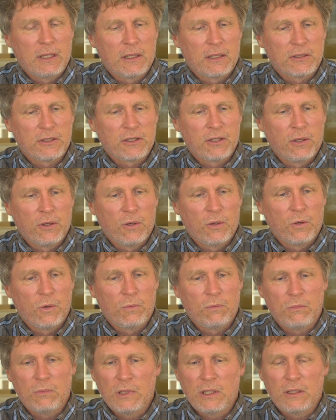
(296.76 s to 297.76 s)

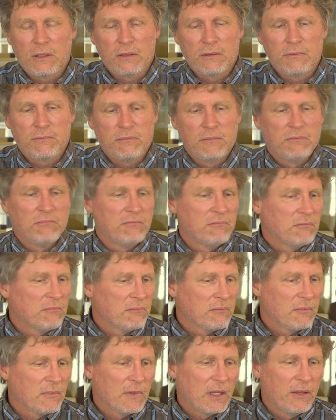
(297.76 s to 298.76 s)
So,
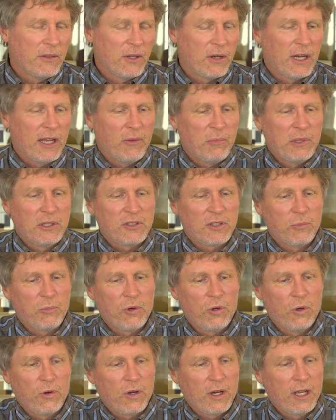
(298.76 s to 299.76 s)
there have been some
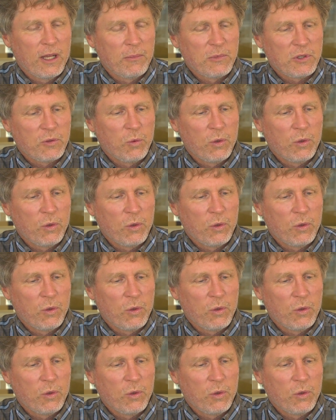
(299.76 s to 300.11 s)
programs